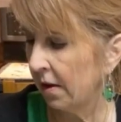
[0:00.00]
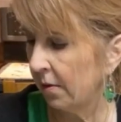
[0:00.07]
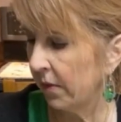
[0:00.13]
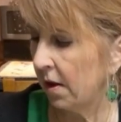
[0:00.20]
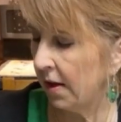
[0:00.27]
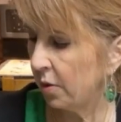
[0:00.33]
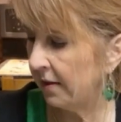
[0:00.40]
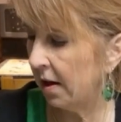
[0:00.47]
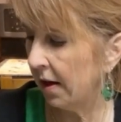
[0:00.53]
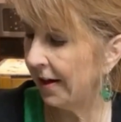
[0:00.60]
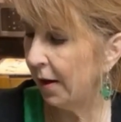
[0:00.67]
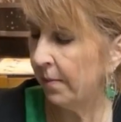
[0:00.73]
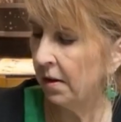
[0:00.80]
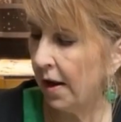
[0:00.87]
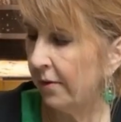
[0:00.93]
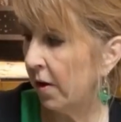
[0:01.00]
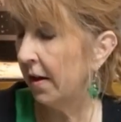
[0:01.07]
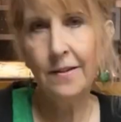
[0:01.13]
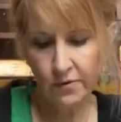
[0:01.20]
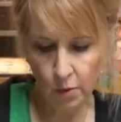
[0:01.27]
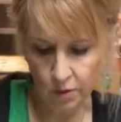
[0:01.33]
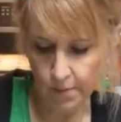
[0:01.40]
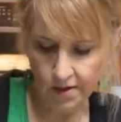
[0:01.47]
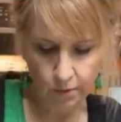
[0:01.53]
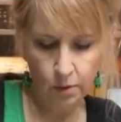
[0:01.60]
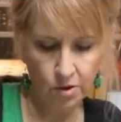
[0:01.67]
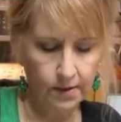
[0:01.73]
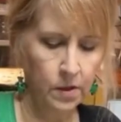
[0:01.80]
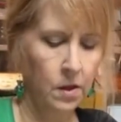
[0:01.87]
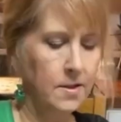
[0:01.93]
There's a little piece down at the bottom
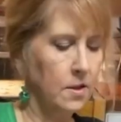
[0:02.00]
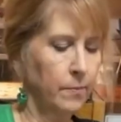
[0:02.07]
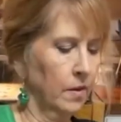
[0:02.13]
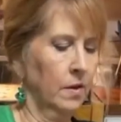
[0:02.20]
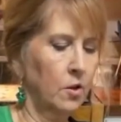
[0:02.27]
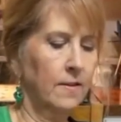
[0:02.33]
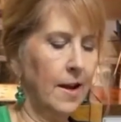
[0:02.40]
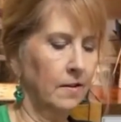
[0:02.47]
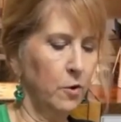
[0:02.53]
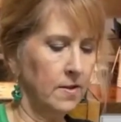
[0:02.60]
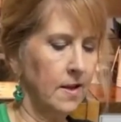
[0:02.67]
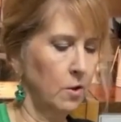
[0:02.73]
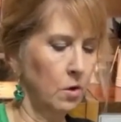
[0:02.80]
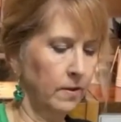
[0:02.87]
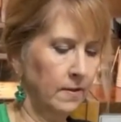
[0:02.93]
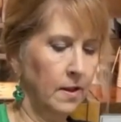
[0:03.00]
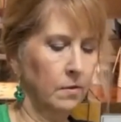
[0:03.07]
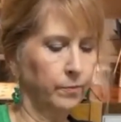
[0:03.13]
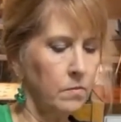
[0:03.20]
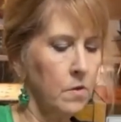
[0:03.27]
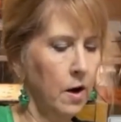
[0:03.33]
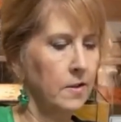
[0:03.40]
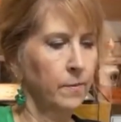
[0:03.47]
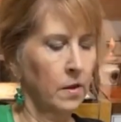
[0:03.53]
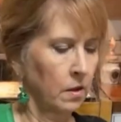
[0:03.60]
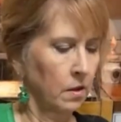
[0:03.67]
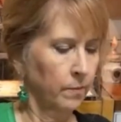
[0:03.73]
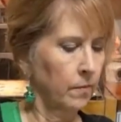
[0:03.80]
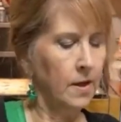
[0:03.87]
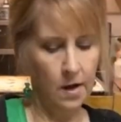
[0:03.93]
that was still white because I laid it down
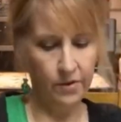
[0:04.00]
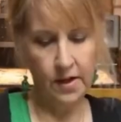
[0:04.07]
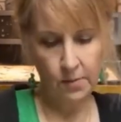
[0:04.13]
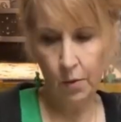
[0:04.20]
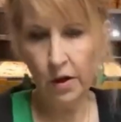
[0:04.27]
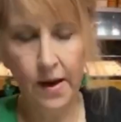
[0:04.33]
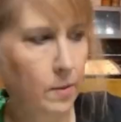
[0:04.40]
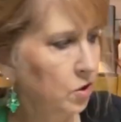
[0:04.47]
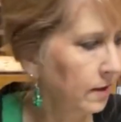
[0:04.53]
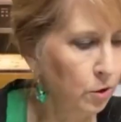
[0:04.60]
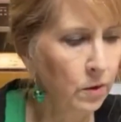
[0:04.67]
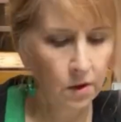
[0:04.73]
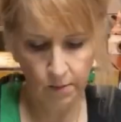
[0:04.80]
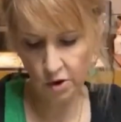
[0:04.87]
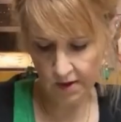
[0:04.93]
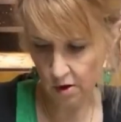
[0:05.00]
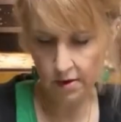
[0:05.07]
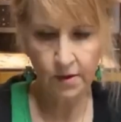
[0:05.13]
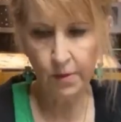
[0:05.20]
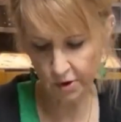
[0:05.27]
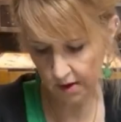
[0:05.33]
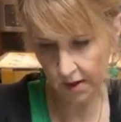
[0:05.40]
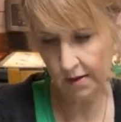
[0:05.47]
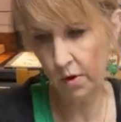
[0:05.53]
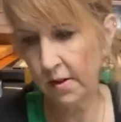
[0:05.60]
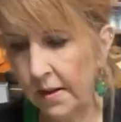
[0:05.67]
crooked, so I just took some green paint and put it on